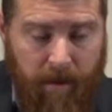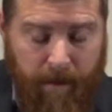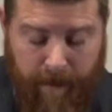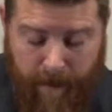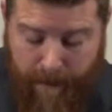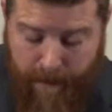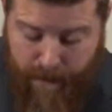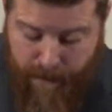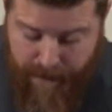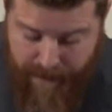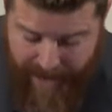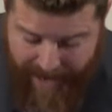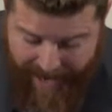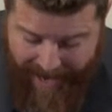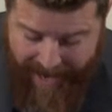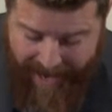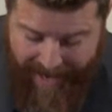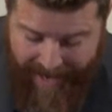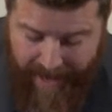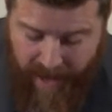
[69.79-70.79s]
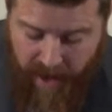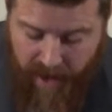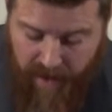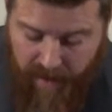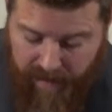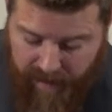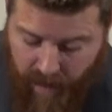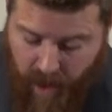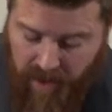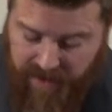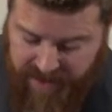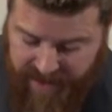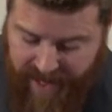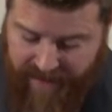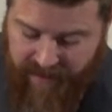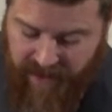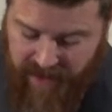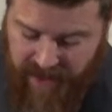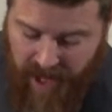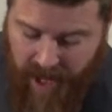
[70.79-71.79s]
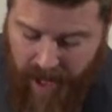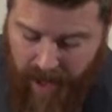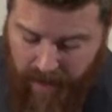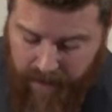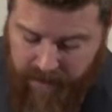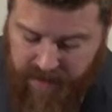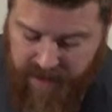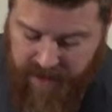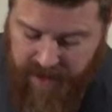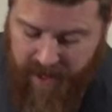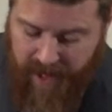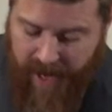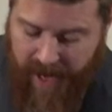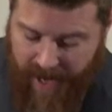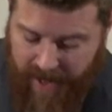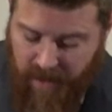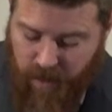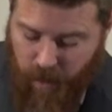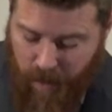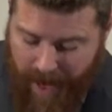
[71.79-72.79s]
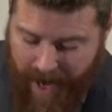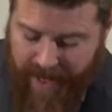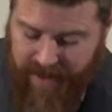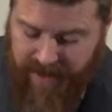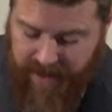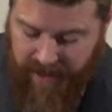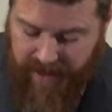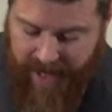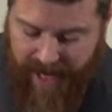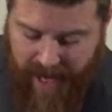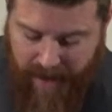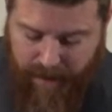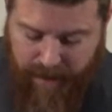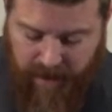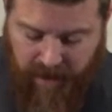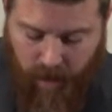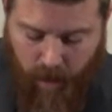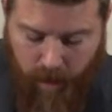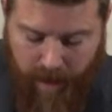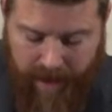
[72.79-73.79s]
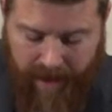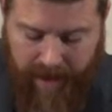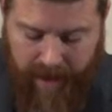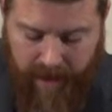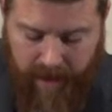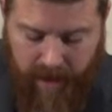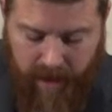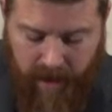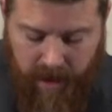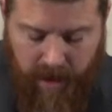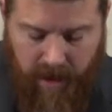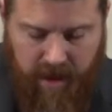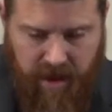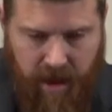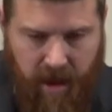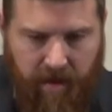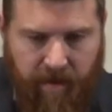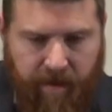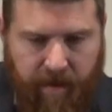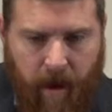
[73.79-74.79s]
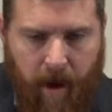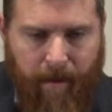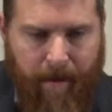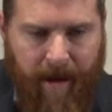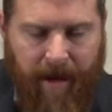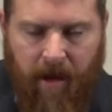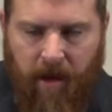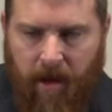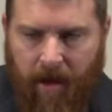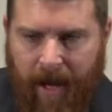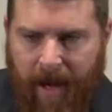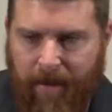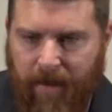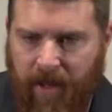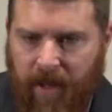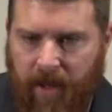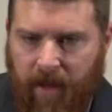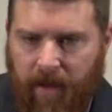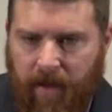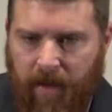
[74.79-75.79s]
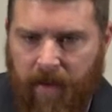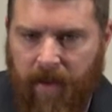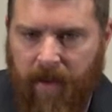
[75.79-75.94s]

but may fall 7 times and rise again, but the wicked shall fall by calamity.